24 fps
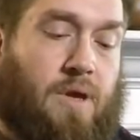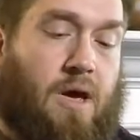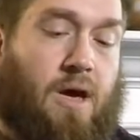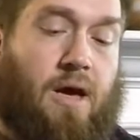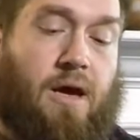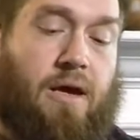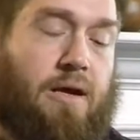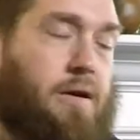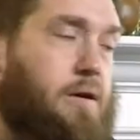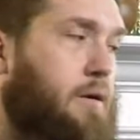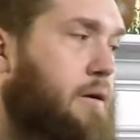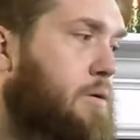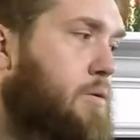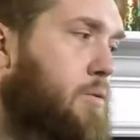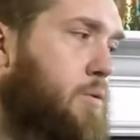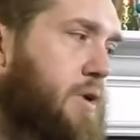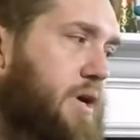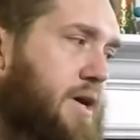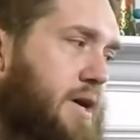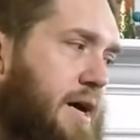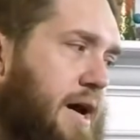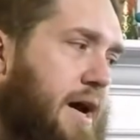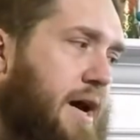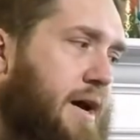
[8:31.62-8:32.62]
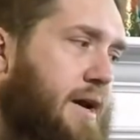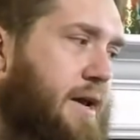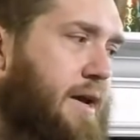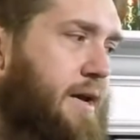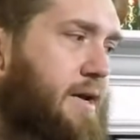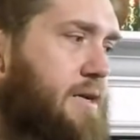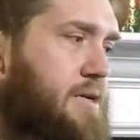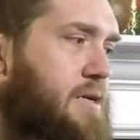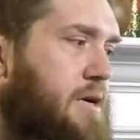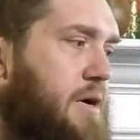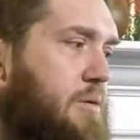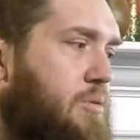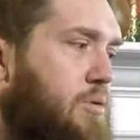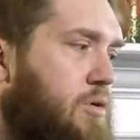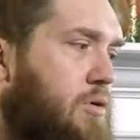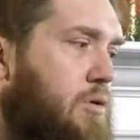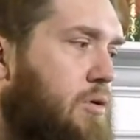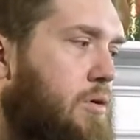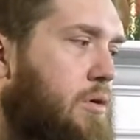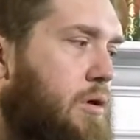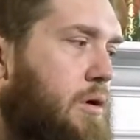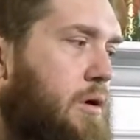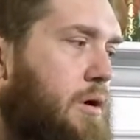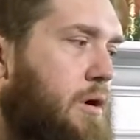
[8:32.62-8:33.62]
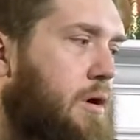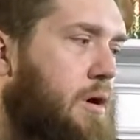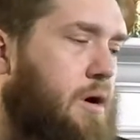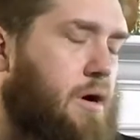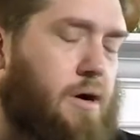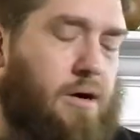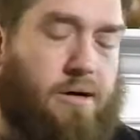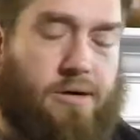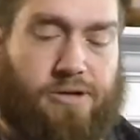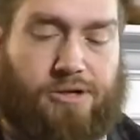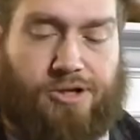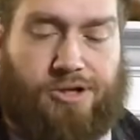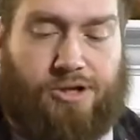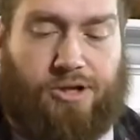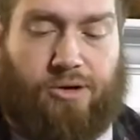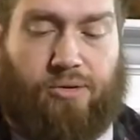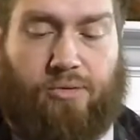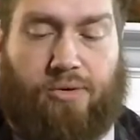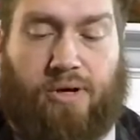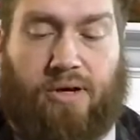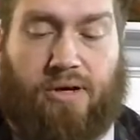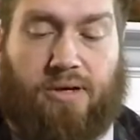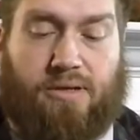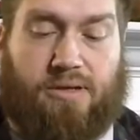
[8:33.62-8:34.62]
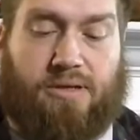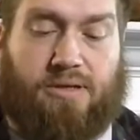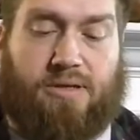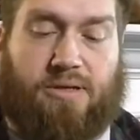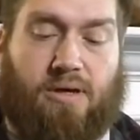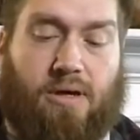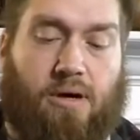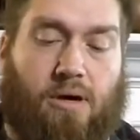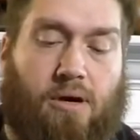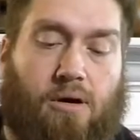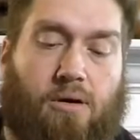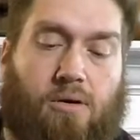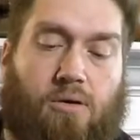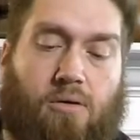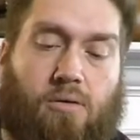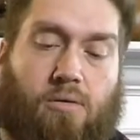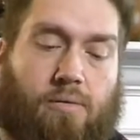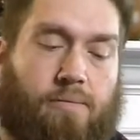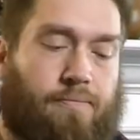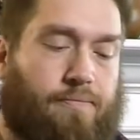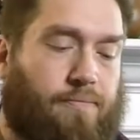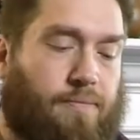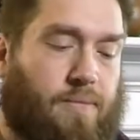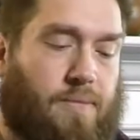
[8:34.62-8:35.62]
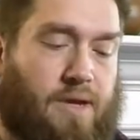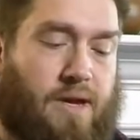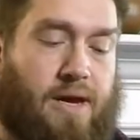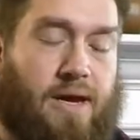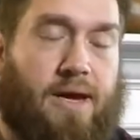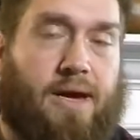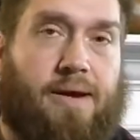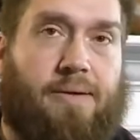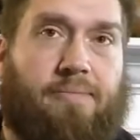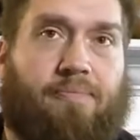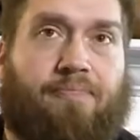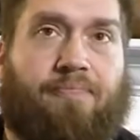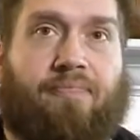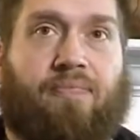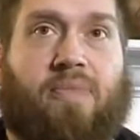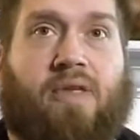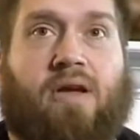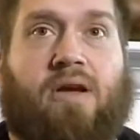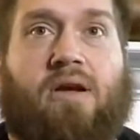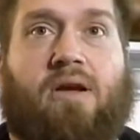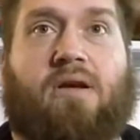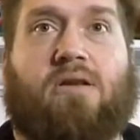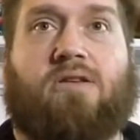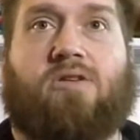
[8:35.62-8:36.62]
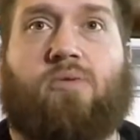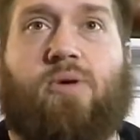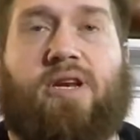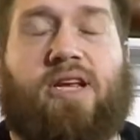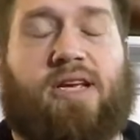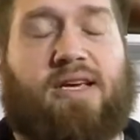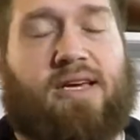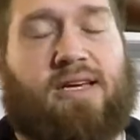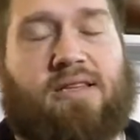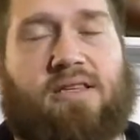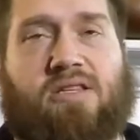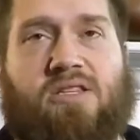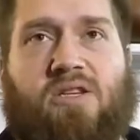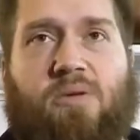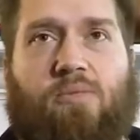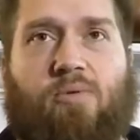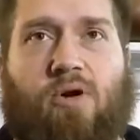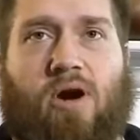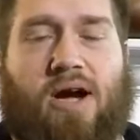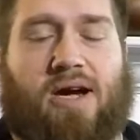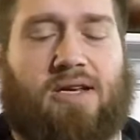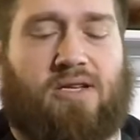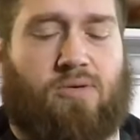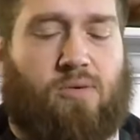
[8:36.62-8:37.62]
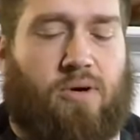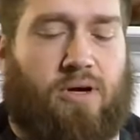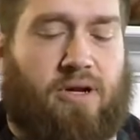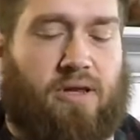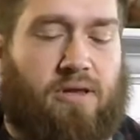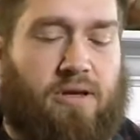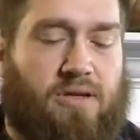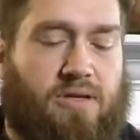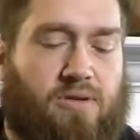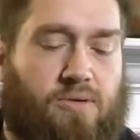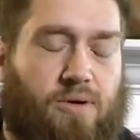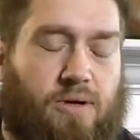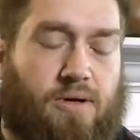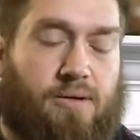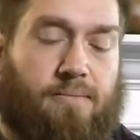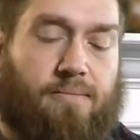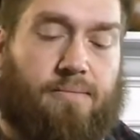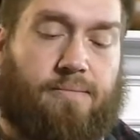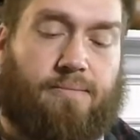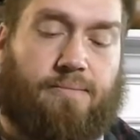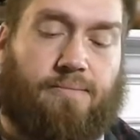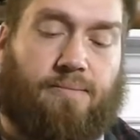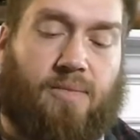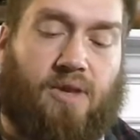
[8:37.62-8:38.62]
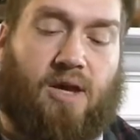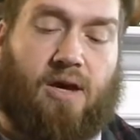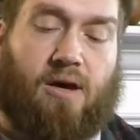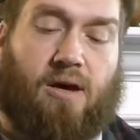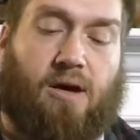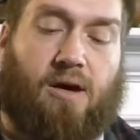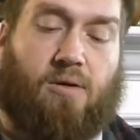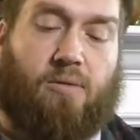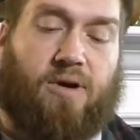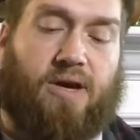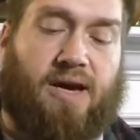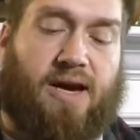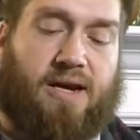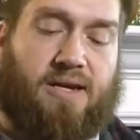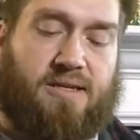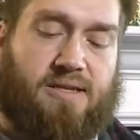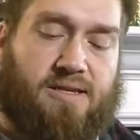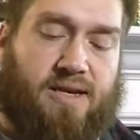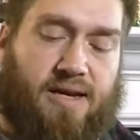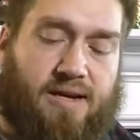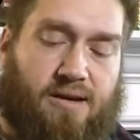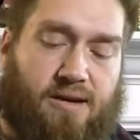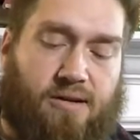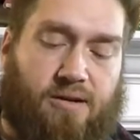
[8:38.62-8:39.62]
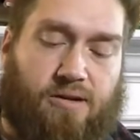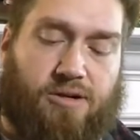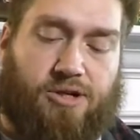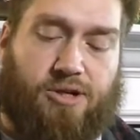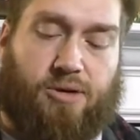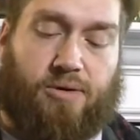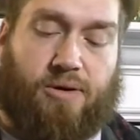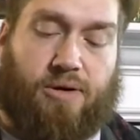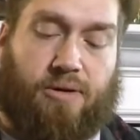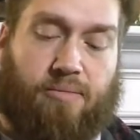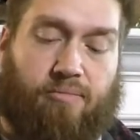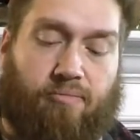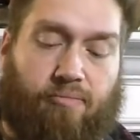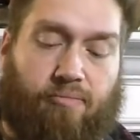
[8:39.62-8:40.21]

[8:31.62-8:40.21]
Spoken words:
And we got a double Arjuna. So, yeah. So we didn't get the surprise one in this one. We got a second Arjuna.